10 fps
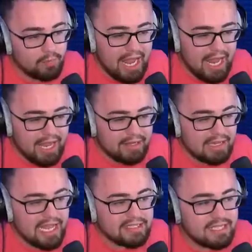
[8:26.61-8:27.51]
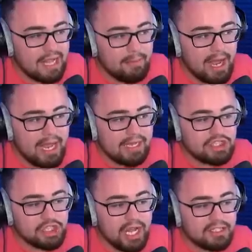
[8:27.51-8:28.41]
And last time I
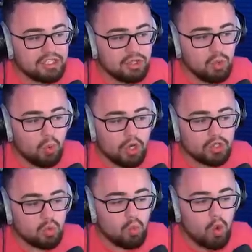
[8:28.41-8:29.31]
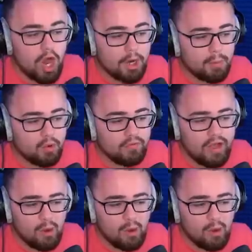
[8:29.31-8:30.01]
checked, you weren't waterproof.